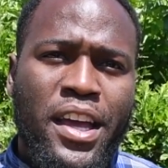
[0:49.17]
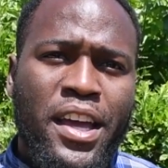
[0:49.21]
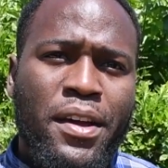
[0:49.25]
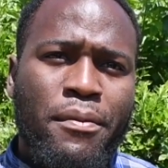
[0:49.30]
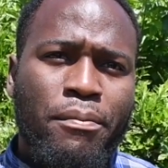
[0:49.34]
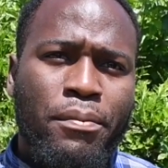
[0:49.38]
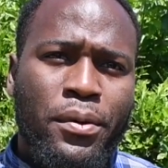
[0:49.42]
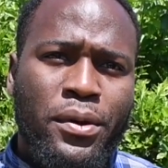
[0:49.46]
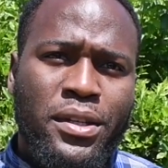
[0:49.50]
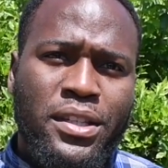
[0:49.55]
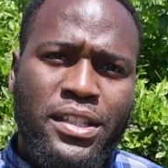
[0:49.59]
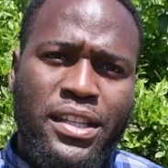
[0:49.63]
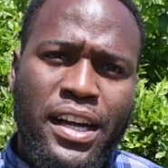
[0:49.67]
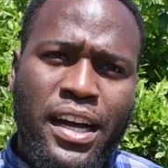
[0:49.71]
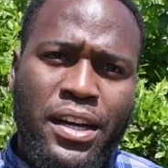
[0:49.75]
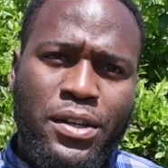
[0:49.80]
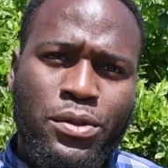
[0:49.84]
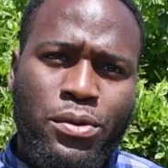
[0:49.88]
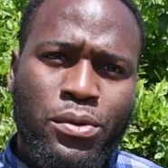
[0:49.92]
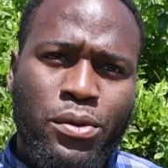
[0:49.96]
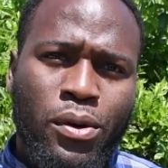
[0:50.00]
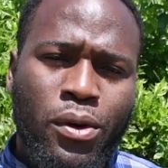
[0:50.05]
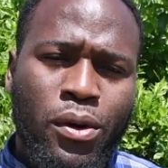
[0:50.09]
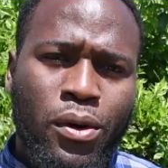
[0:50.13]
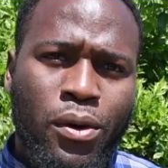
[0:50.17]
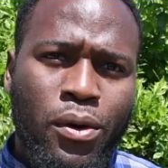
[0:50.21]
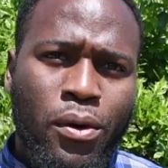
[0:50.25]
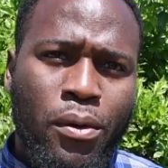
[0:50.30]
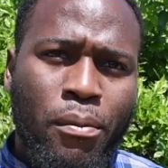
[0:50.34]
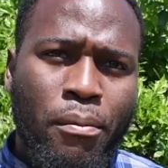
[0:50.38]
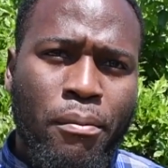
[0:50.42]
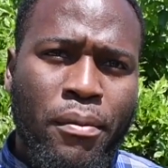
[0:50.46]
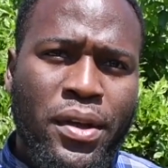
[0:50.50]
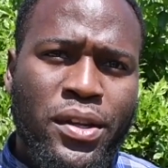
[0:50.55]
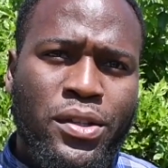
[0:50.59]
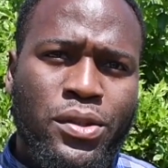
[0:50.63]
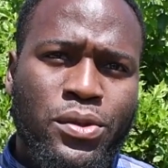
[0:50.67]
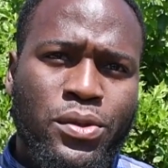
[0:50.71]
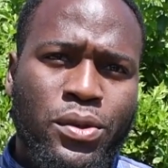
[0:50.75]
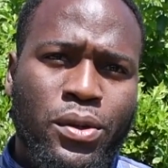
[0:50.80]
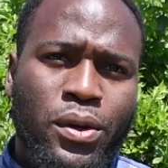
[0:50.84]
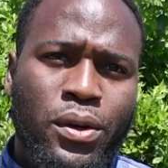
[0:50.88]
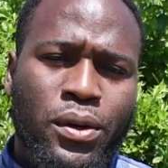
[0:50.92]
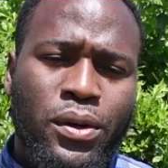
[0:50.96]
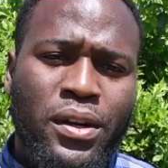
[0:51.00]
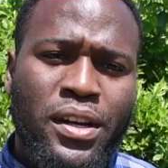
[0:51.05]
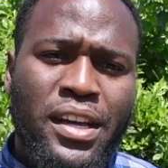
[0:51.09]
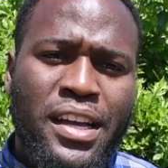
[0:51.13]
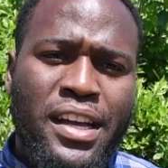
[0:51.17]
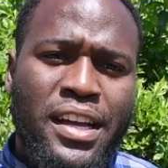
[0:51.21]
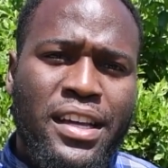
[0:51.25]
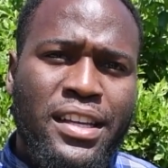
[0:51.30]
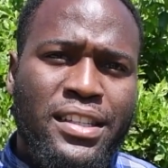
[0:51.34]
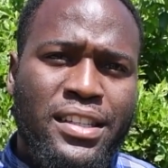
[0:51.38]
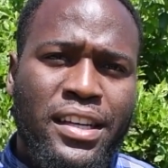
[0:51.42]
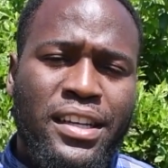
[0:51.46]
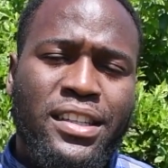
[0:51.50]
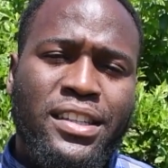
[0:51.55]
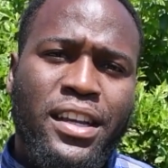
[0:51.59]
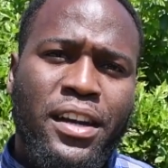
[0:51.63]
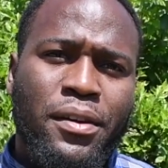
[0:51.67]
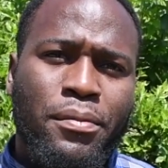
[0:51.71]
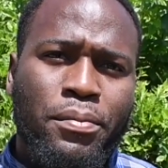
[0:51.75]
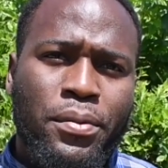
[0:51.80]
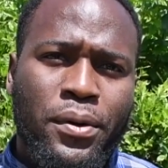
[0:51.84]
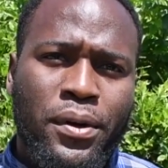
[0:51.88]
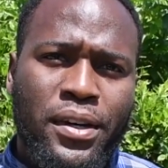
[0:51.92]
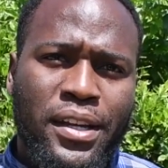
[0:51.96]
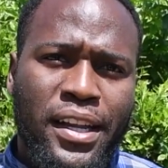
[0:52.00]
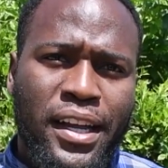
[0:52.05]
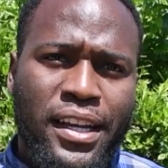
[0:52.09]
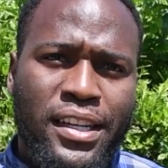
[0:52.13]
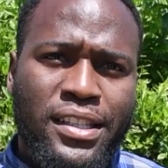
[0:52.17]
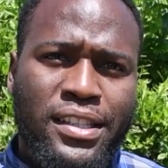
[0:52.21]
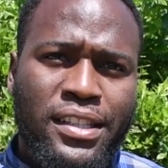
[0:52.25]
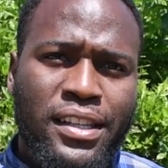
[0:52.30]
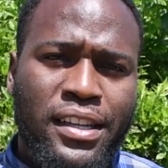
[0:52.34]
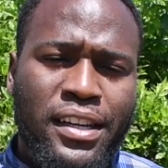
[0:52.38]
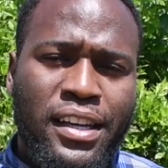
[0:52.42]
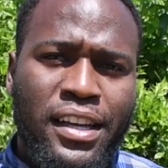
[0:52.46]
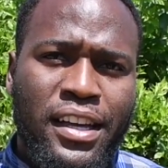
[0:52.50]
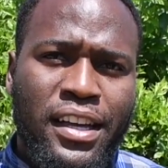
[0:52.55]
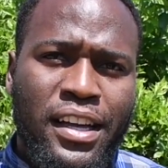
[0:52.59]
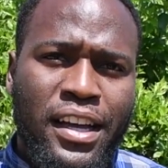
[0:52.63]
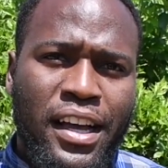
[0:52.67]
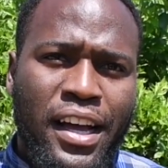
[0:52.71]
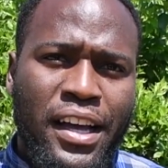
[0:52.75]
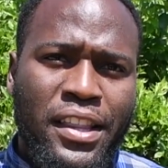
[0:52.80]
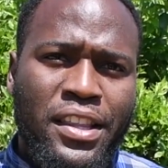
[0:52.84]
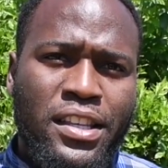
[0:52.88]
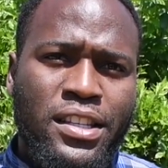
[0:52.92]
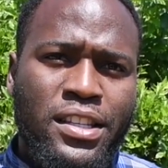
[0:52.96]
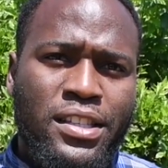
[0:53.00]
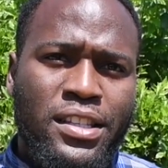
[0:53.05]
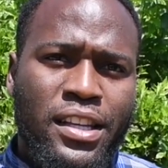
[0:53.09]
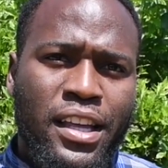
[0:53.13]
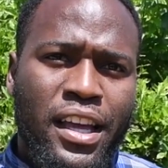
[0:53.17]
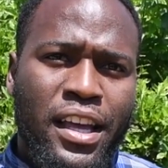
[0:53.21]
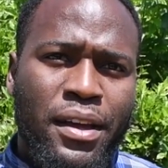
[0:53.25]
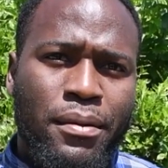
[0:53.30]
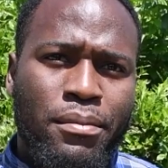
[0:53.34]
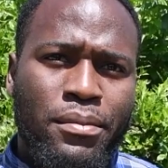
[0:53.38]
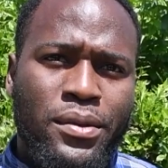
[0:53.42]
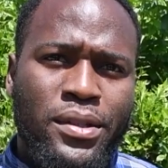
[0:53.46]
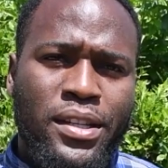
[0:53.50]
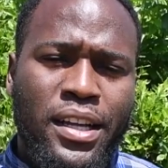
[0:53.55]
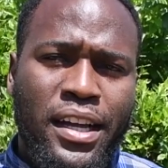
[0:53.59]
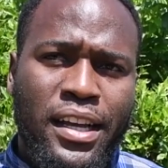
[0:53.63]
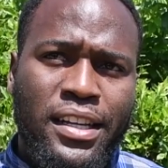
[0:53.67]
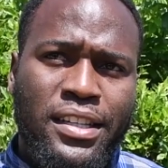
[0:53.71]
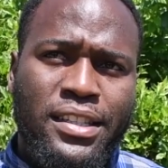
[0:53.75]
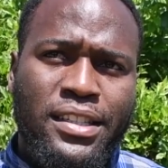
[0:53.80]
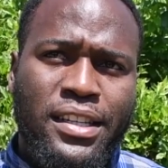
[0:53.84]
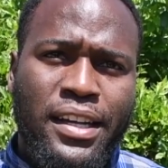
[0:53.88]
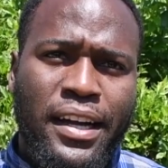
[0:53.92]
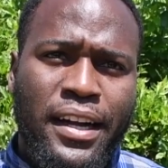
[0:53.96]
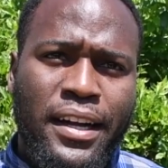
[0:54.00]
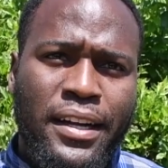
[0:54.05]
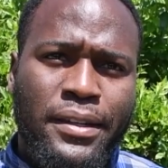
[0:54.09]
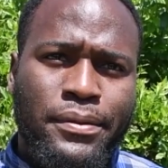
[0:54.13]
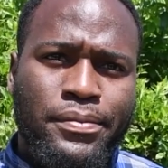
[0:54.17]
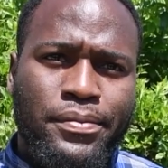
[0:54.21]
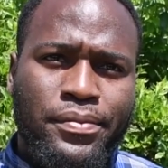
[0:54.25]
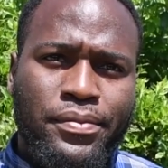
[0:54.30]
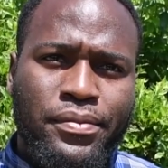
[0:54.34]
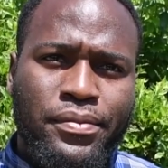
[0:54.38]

import tax on all menstrual sanitary products. And this is aimed at uh,